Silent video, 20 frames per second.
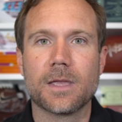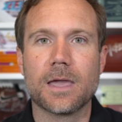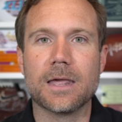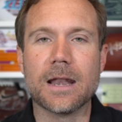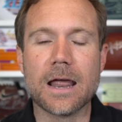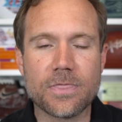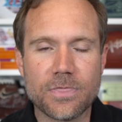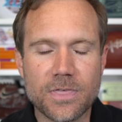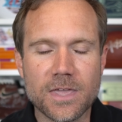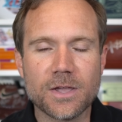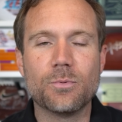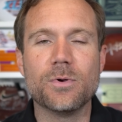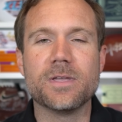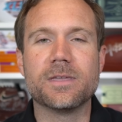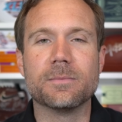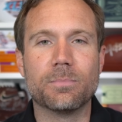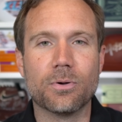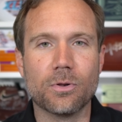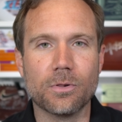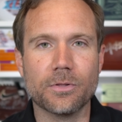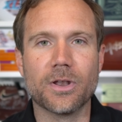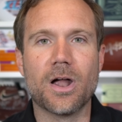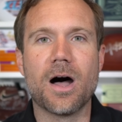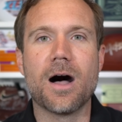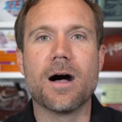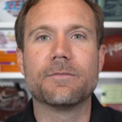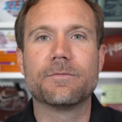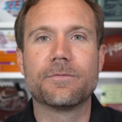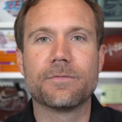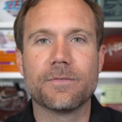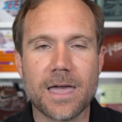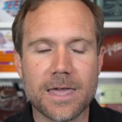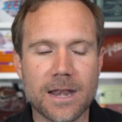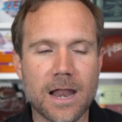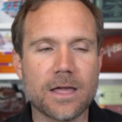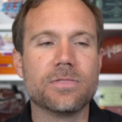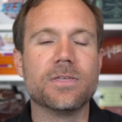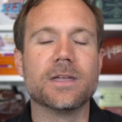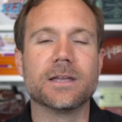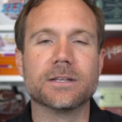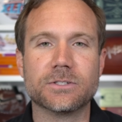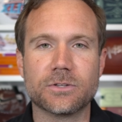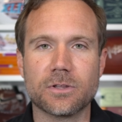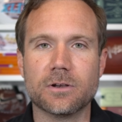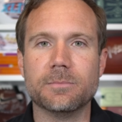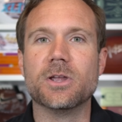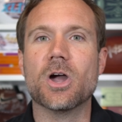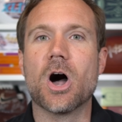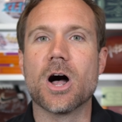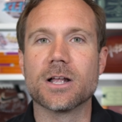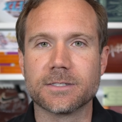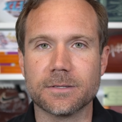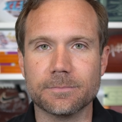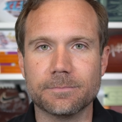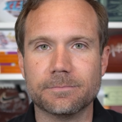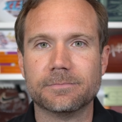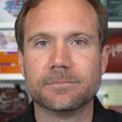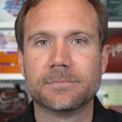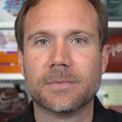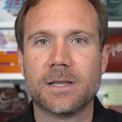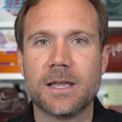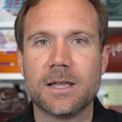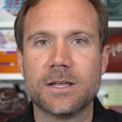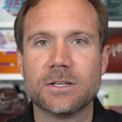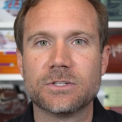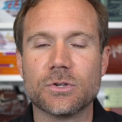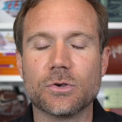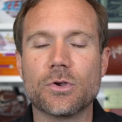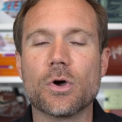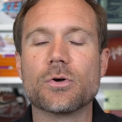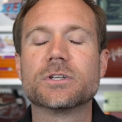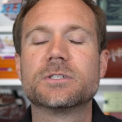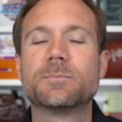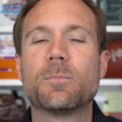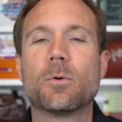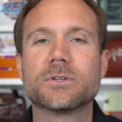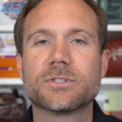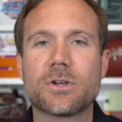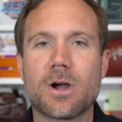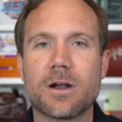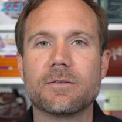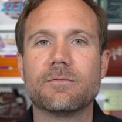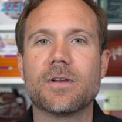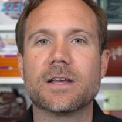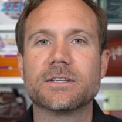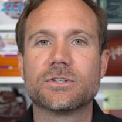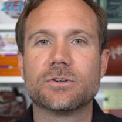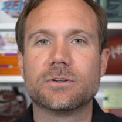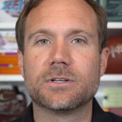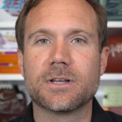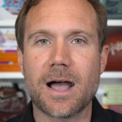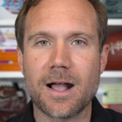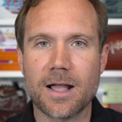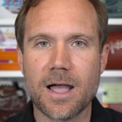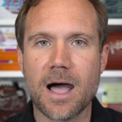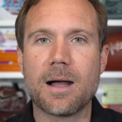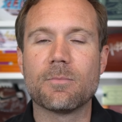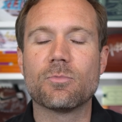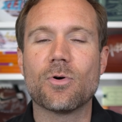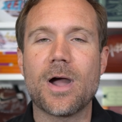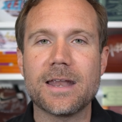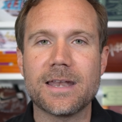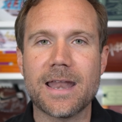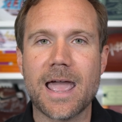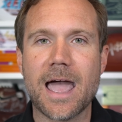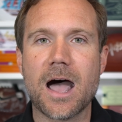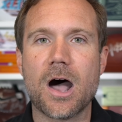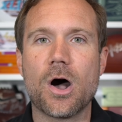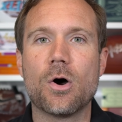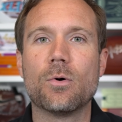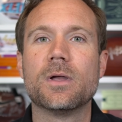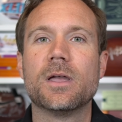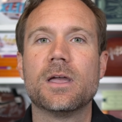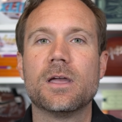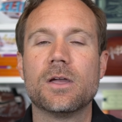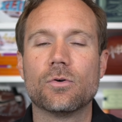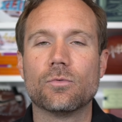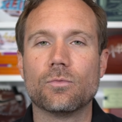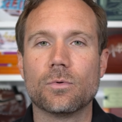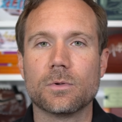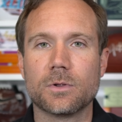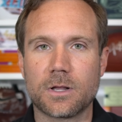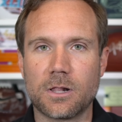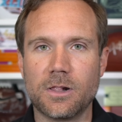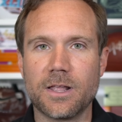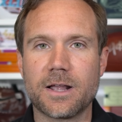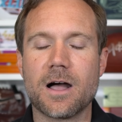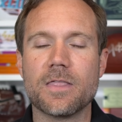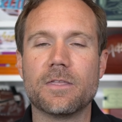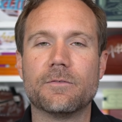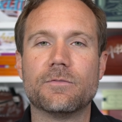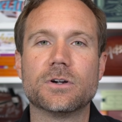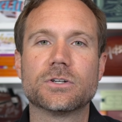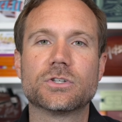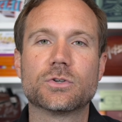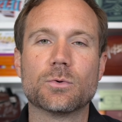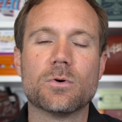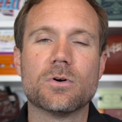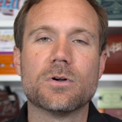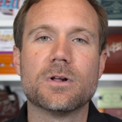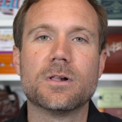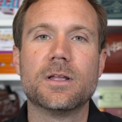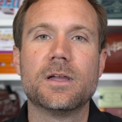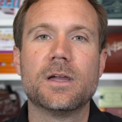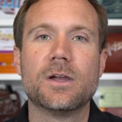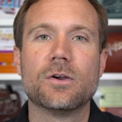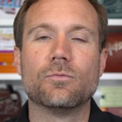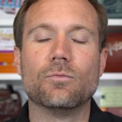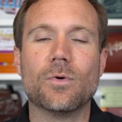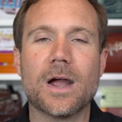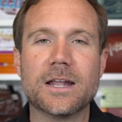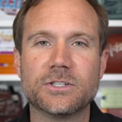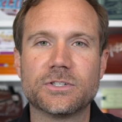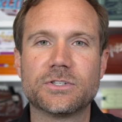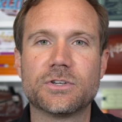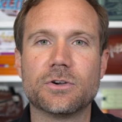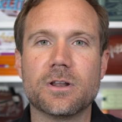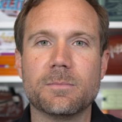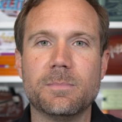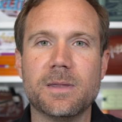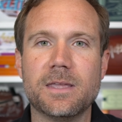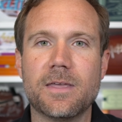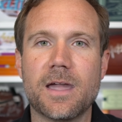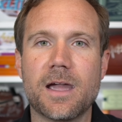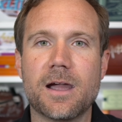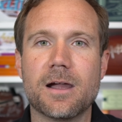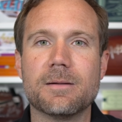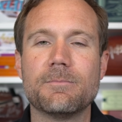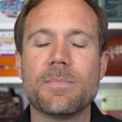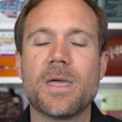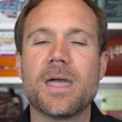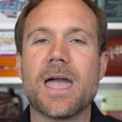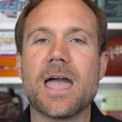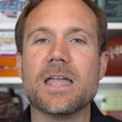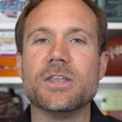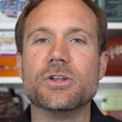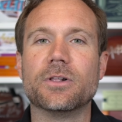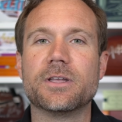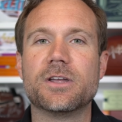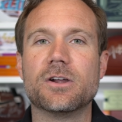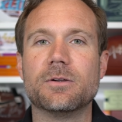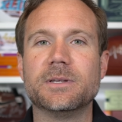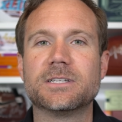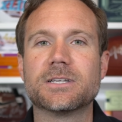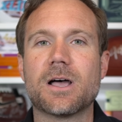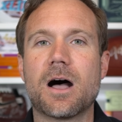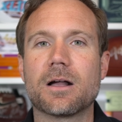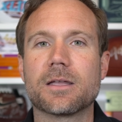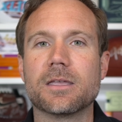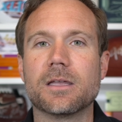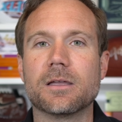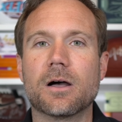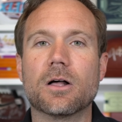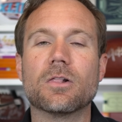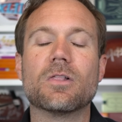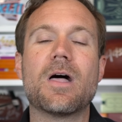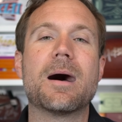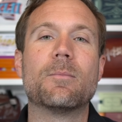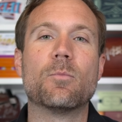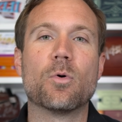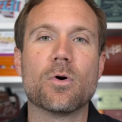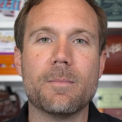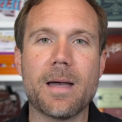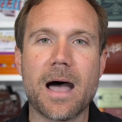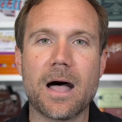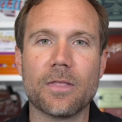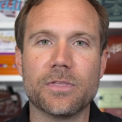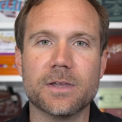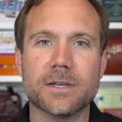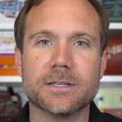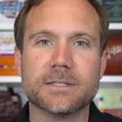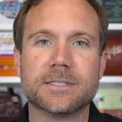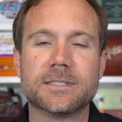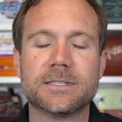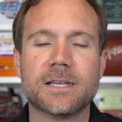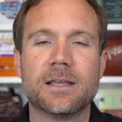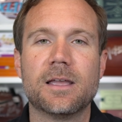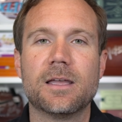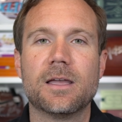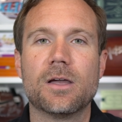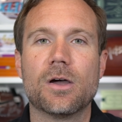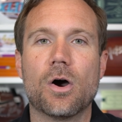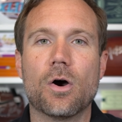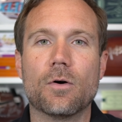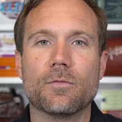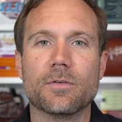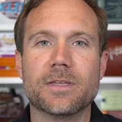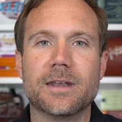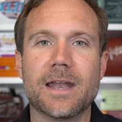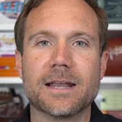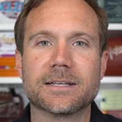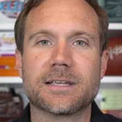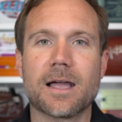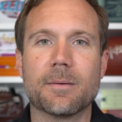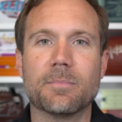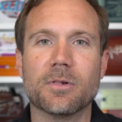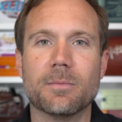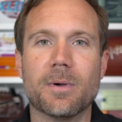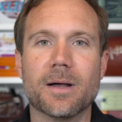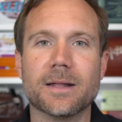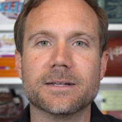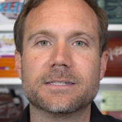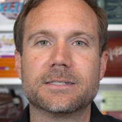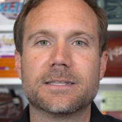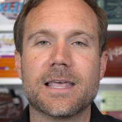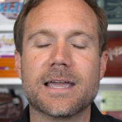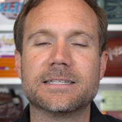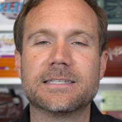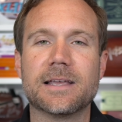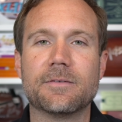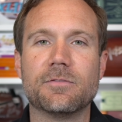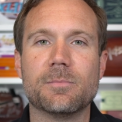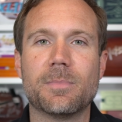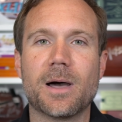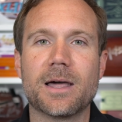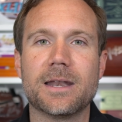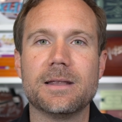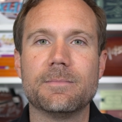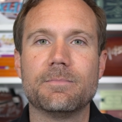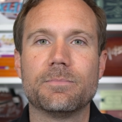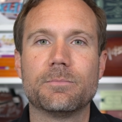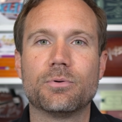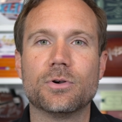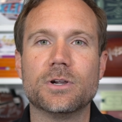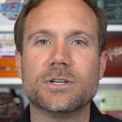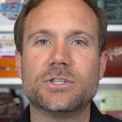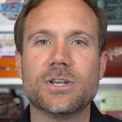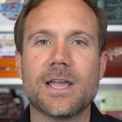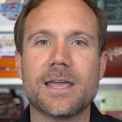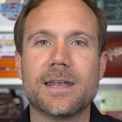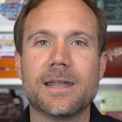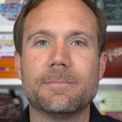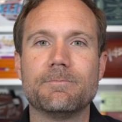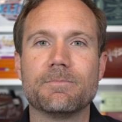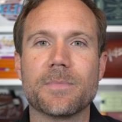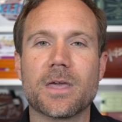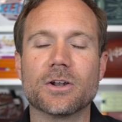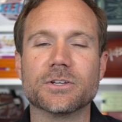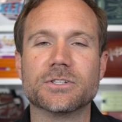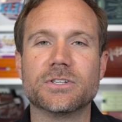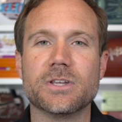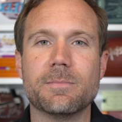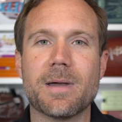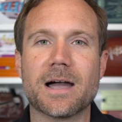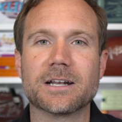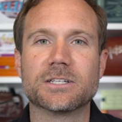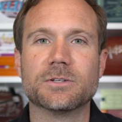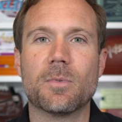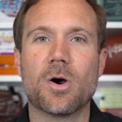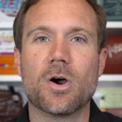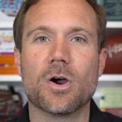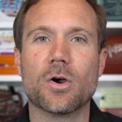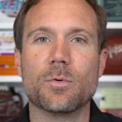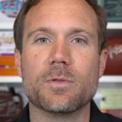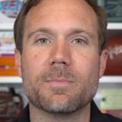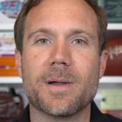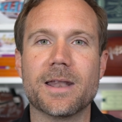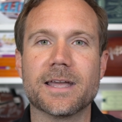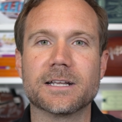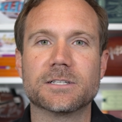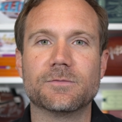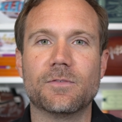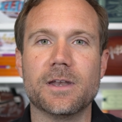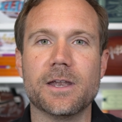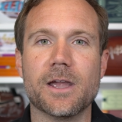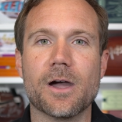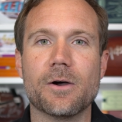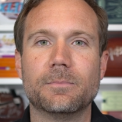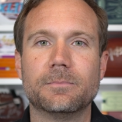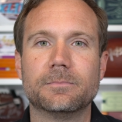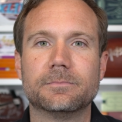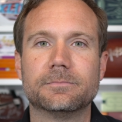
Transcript: And I think we can pull it off, and I think it's gonna be awesome. So go to sportscardinvestor.com right now, click on the virtual, register to be there, and you'll hear me talking a lot more about this over the next couple of months. Thanks, everybody. Appreciate it, and I'll see you back tomorrow with my next video.